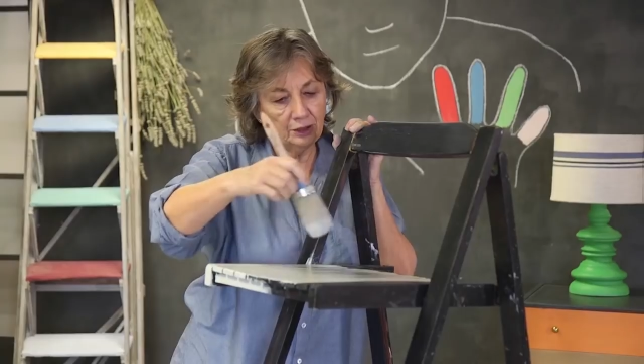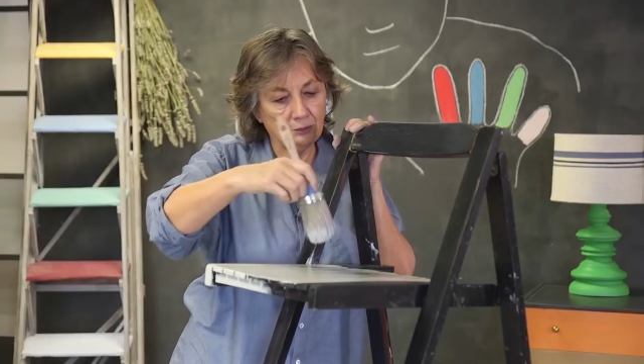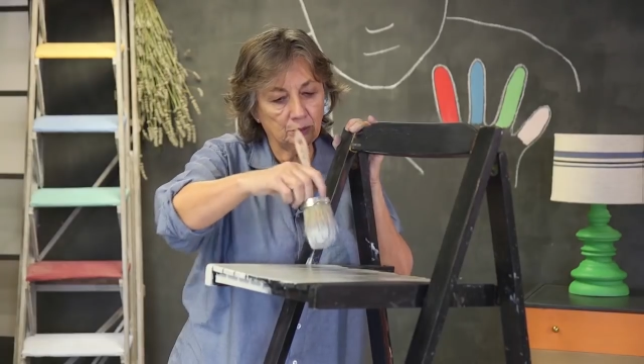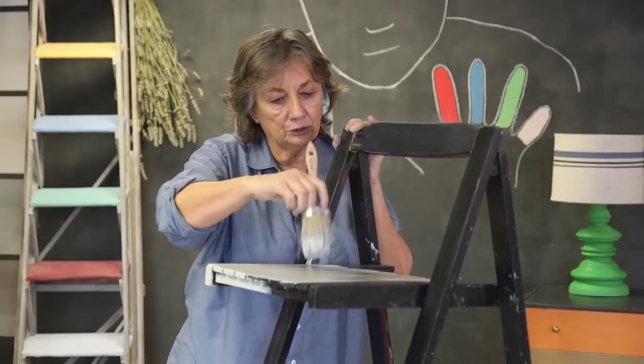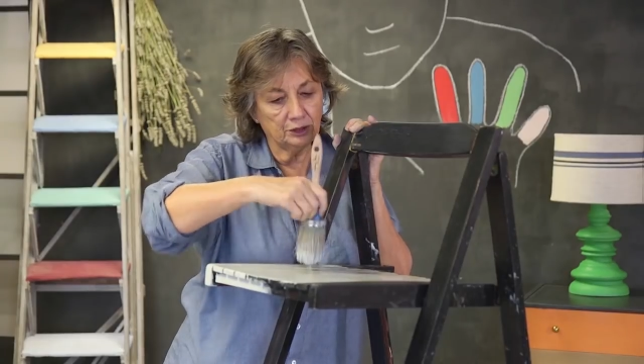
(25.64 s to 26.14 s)

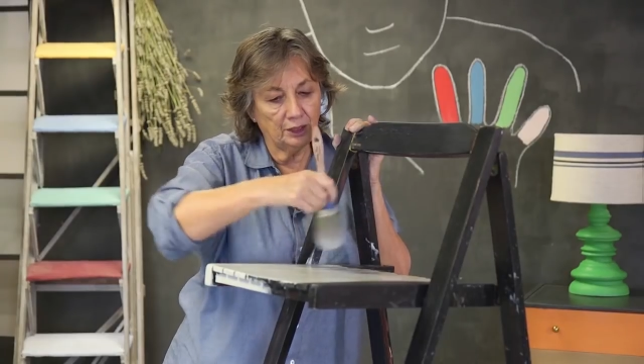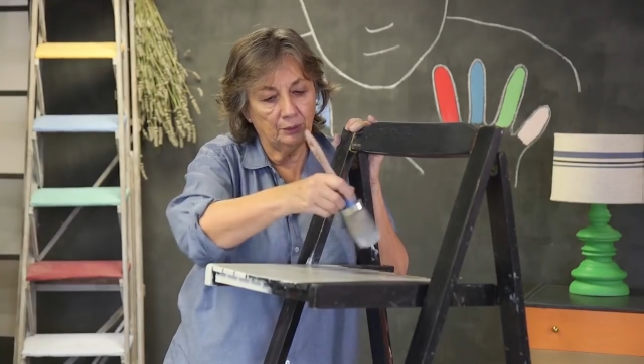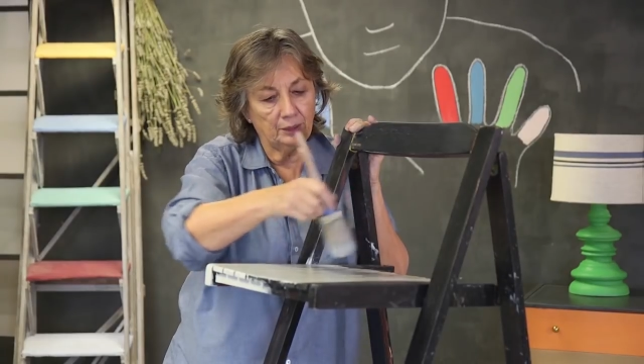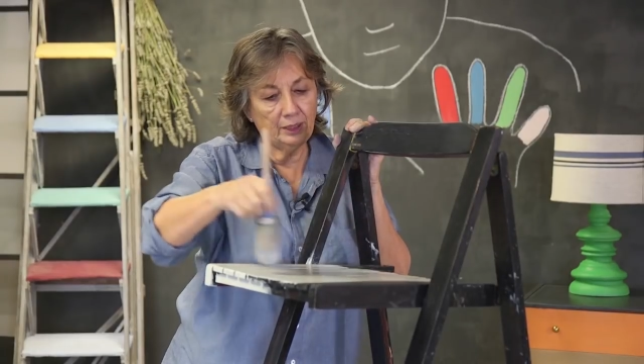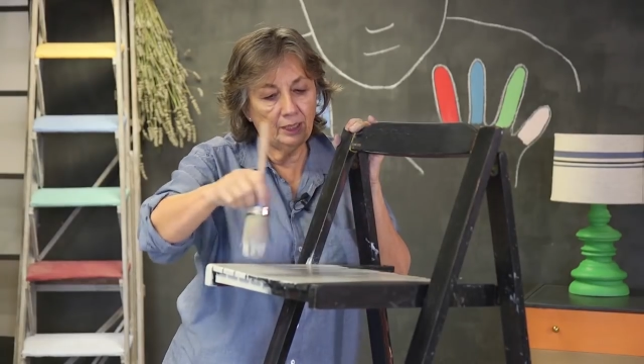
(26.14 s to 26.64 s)
don't want to
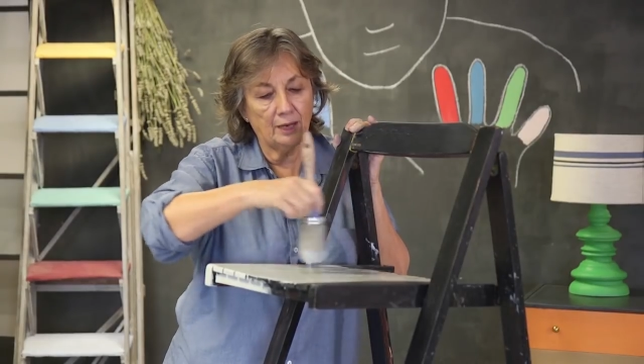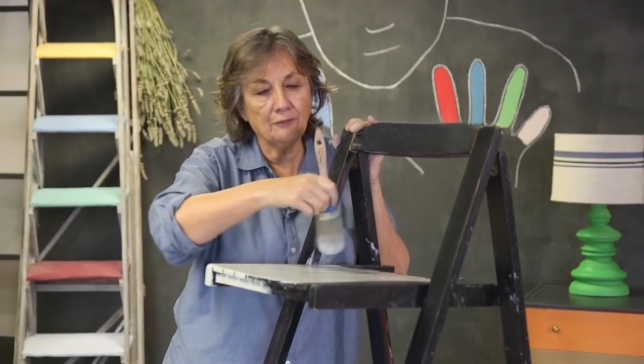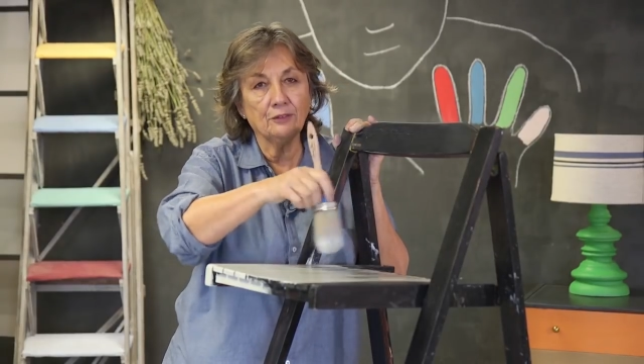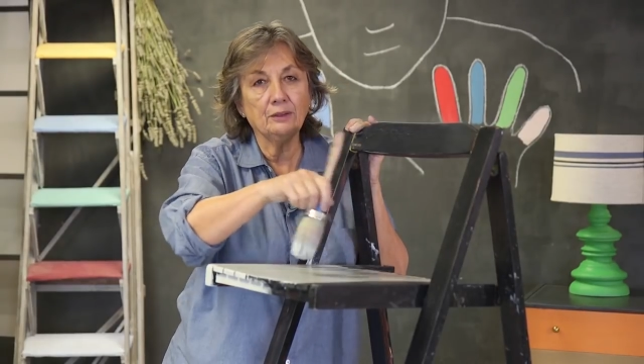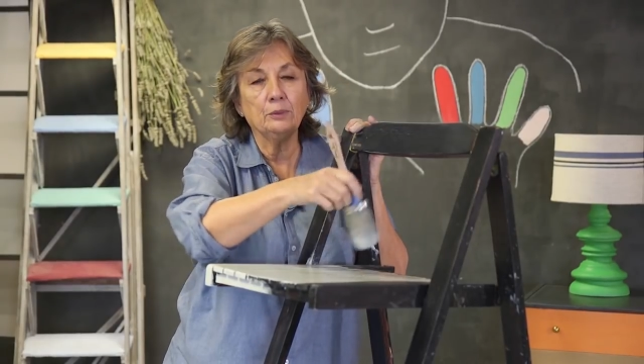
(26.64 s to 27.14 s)
go
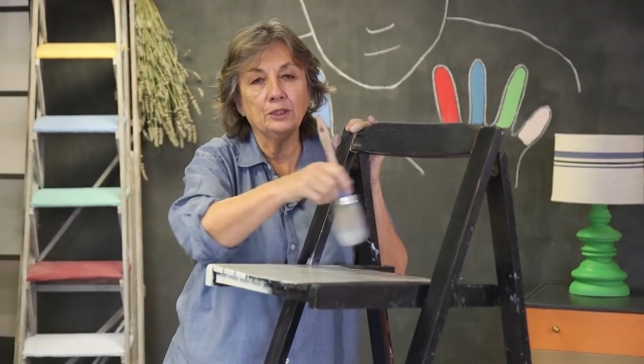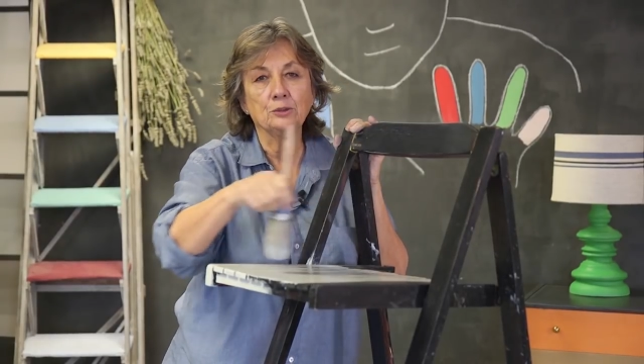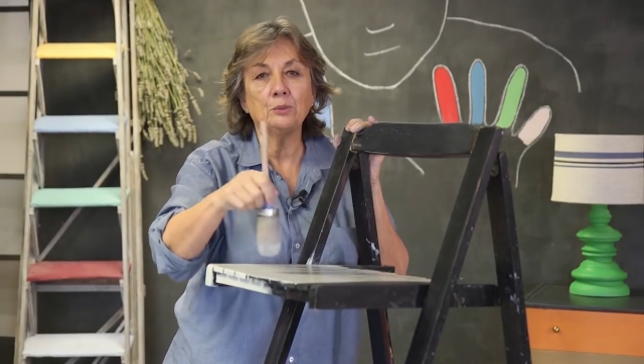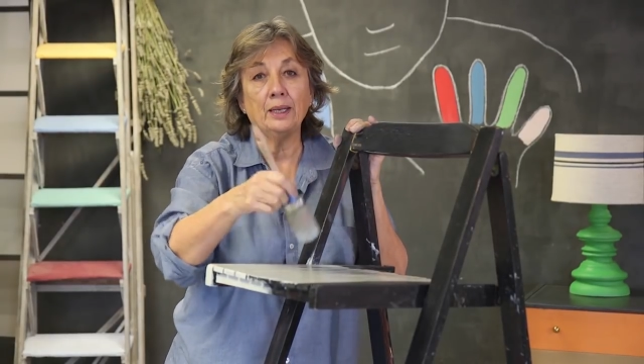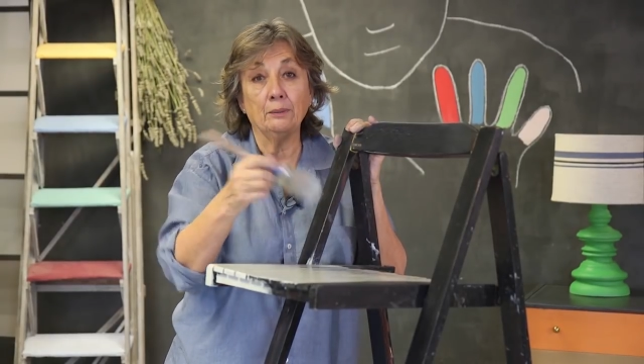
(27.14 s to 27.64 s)
every
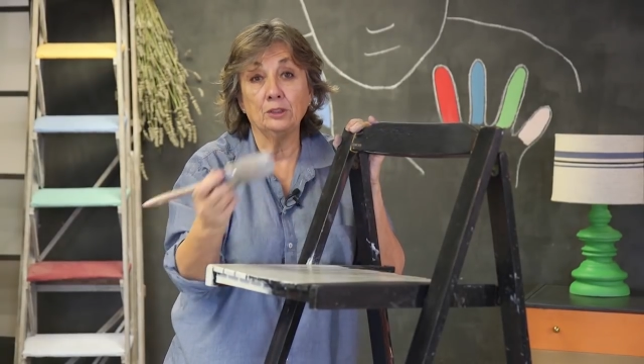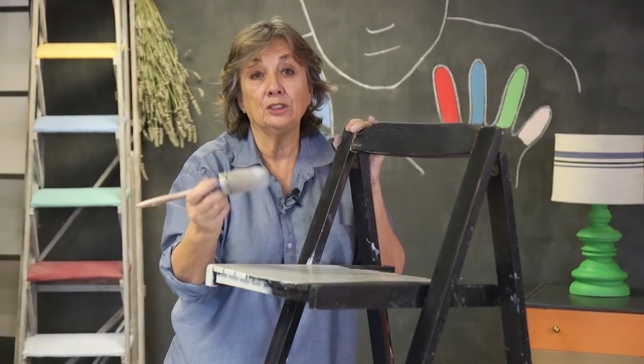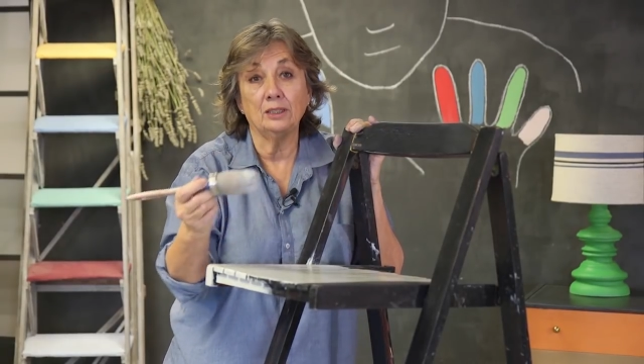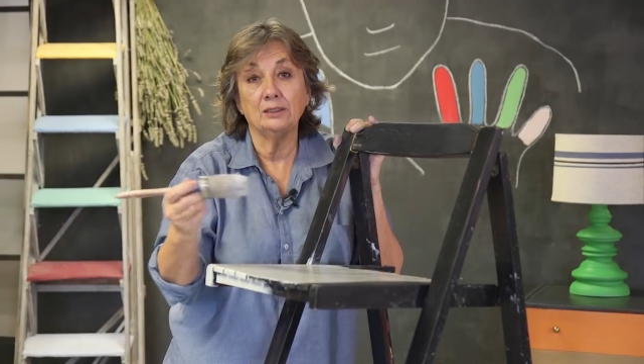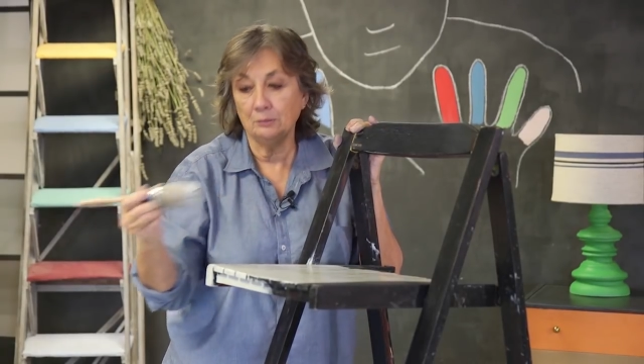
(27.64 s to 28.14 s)
which way,
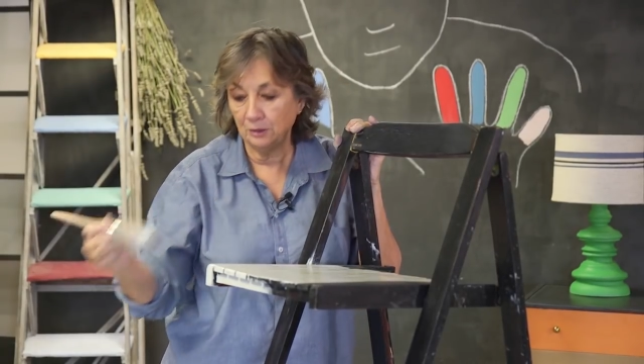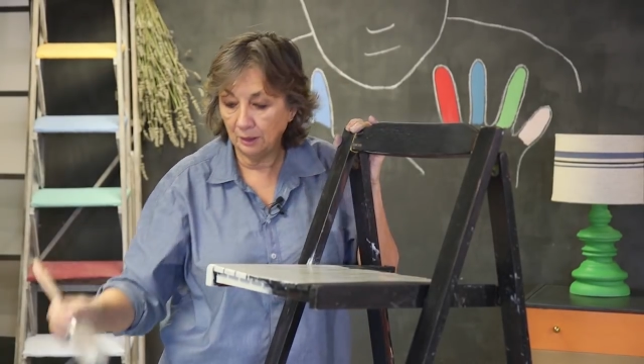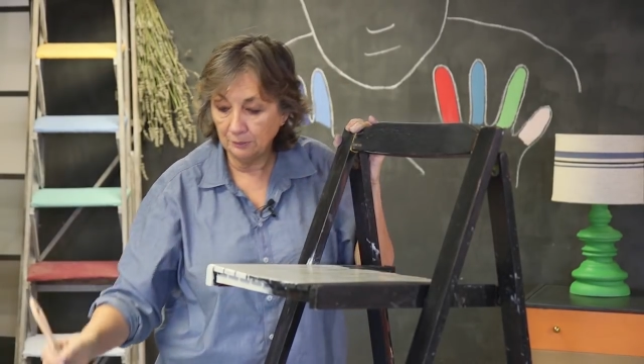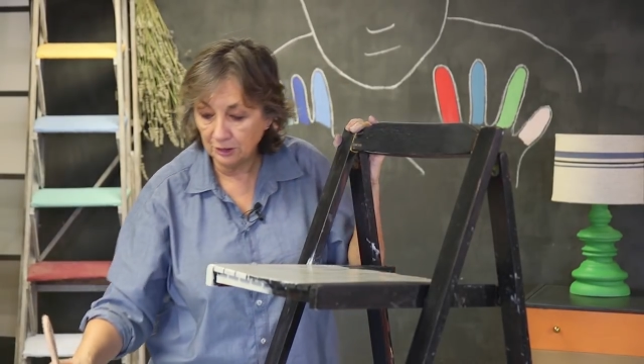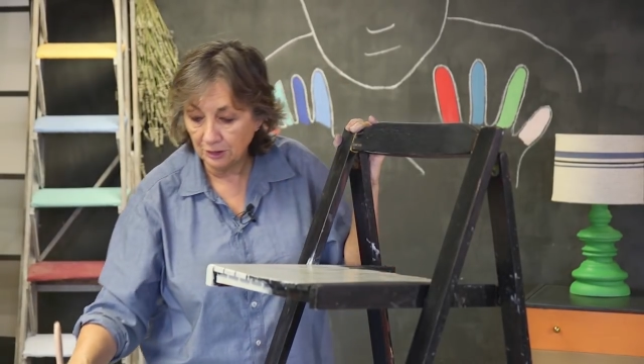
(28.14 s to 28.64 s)
which I sometimes